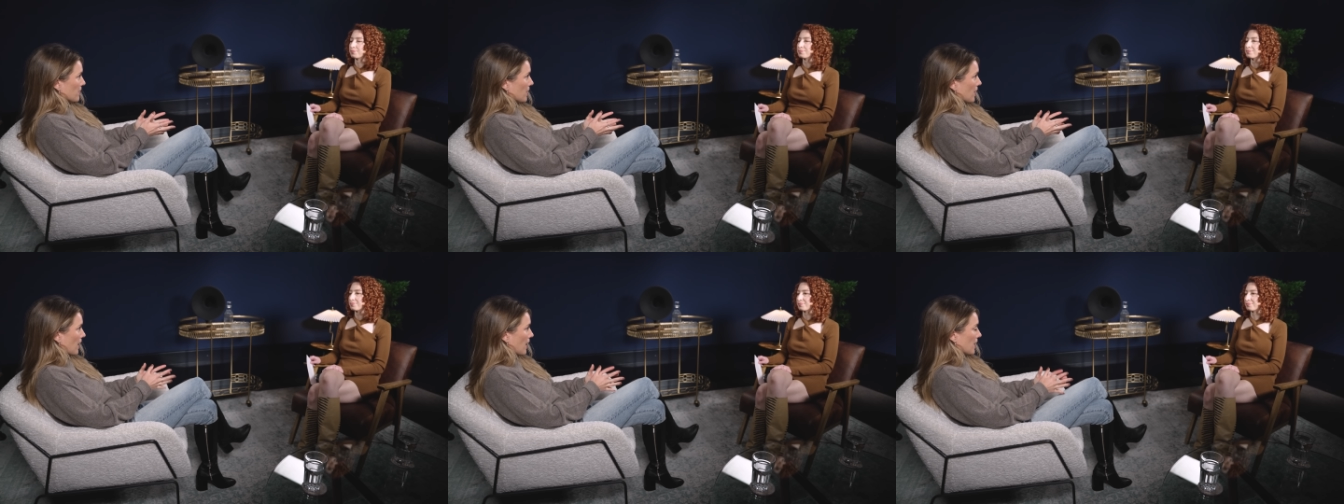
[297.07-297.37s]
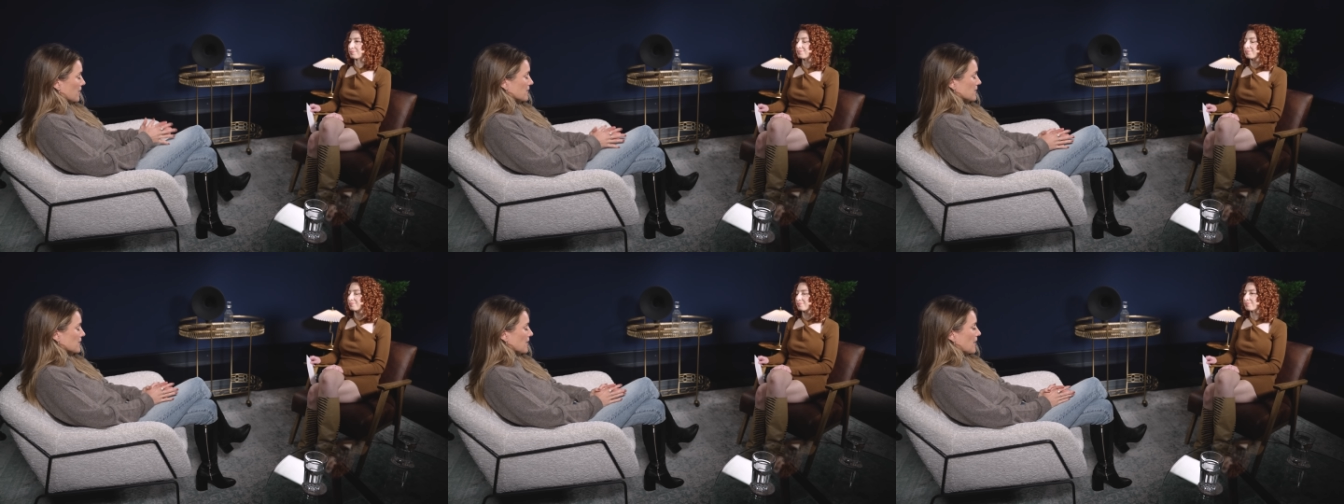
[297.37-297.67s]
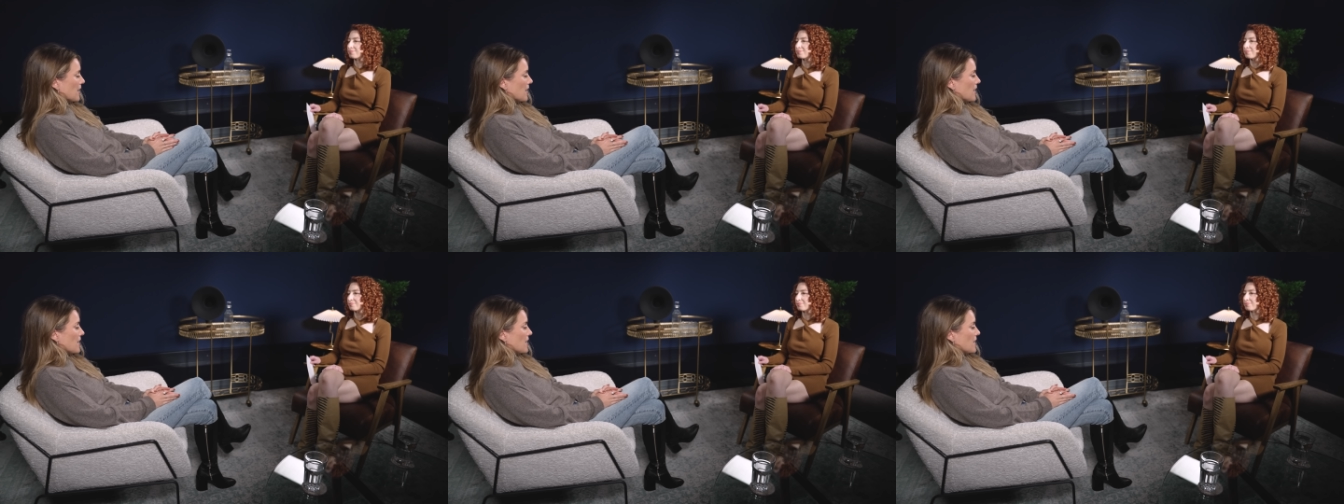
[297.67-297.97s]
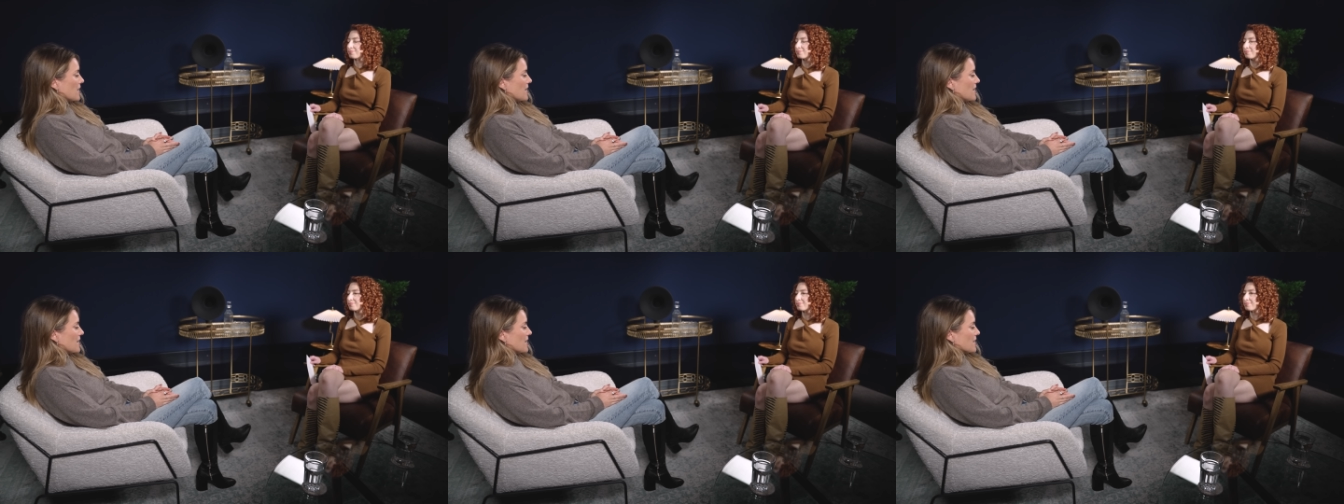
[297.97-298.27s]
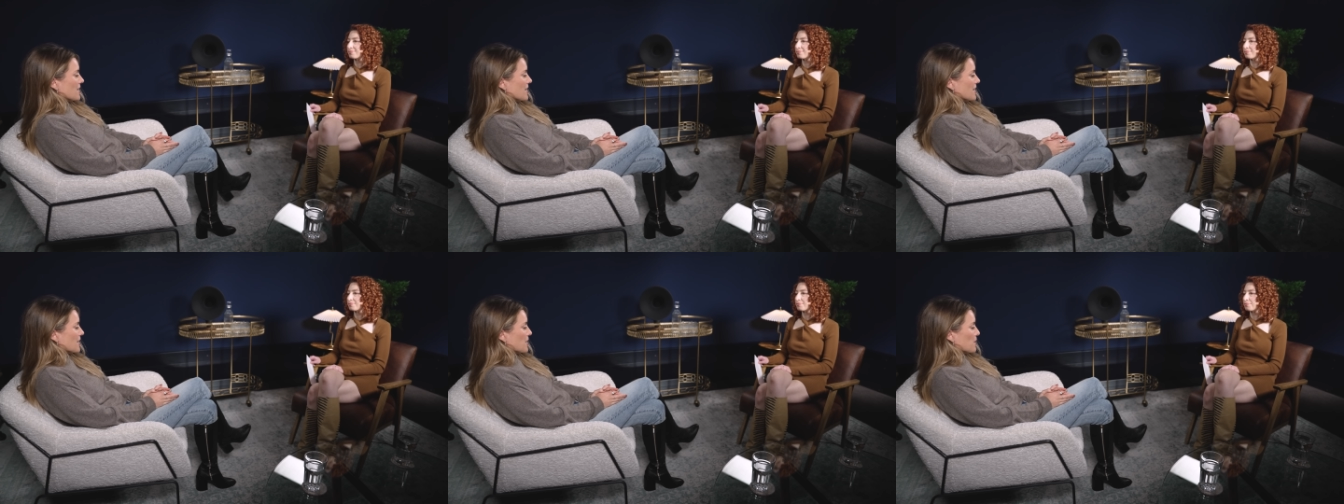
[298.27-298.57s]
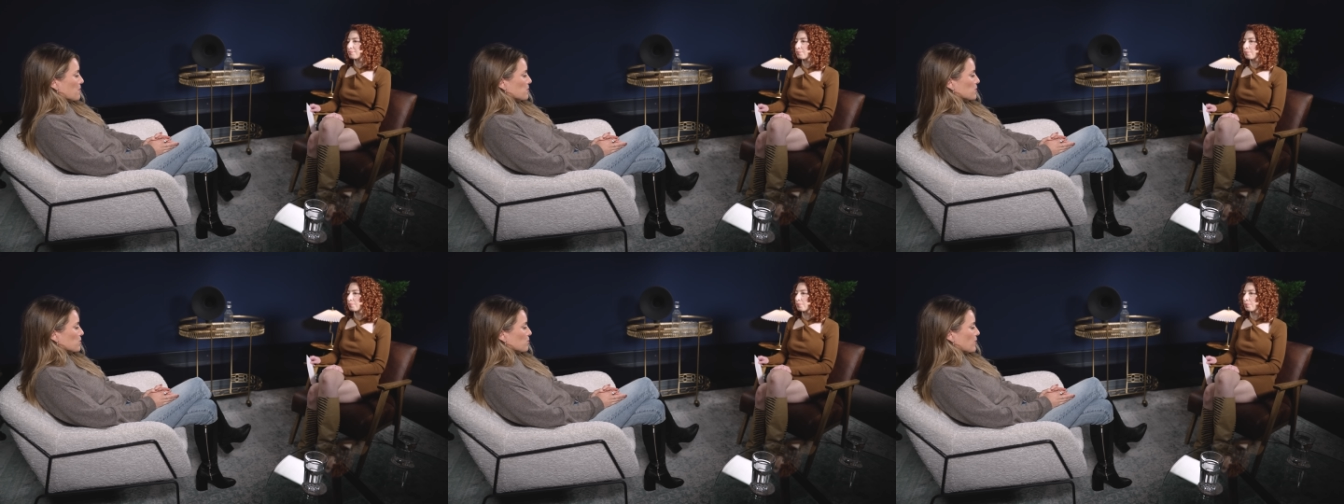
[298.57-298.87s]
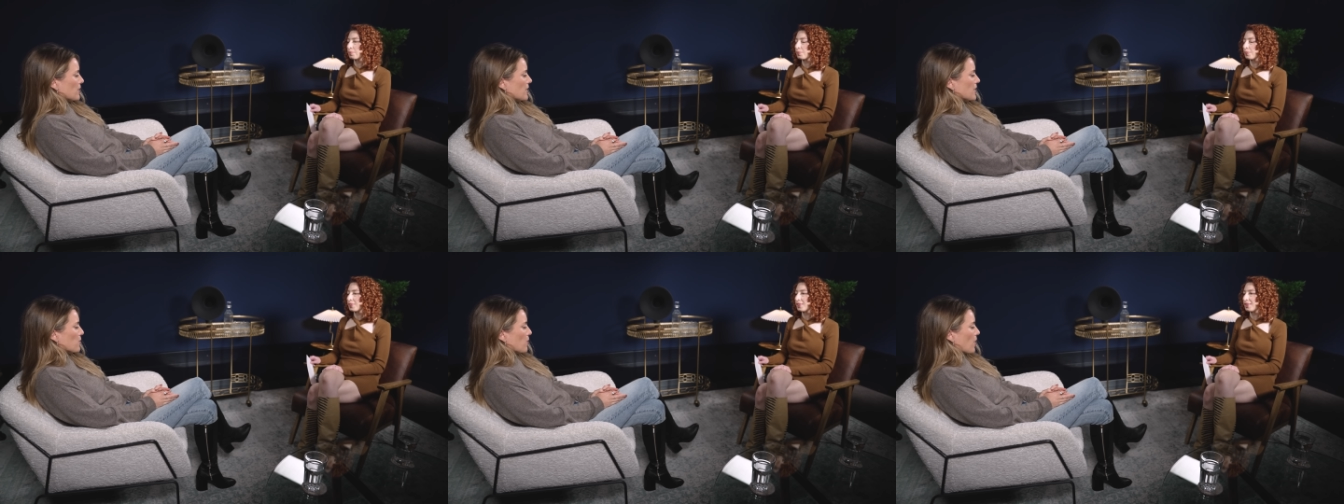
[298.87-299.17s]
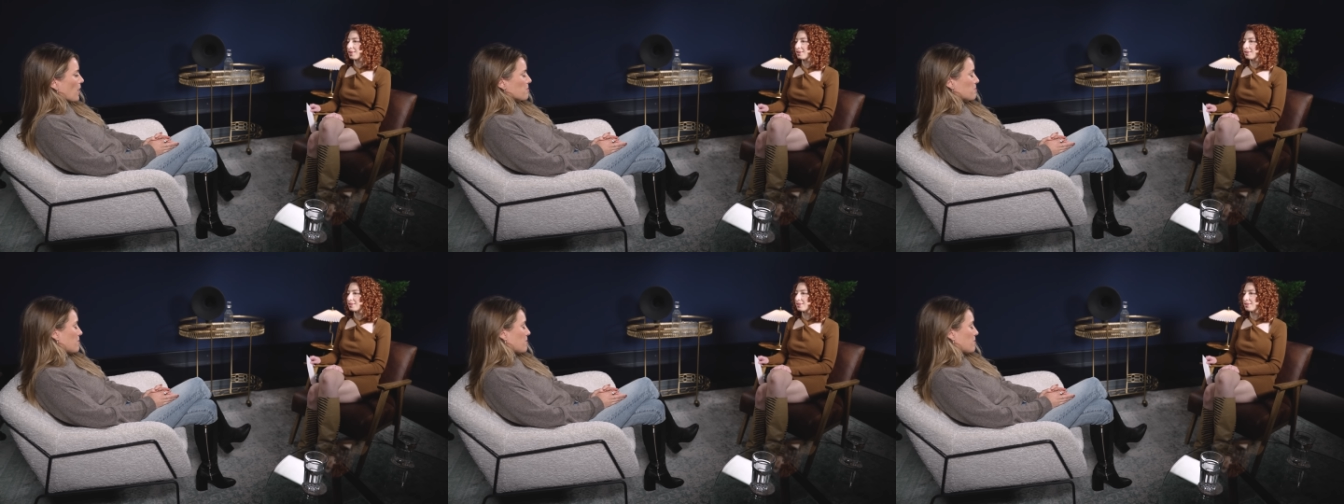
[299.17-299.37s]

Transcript: And it was really quite a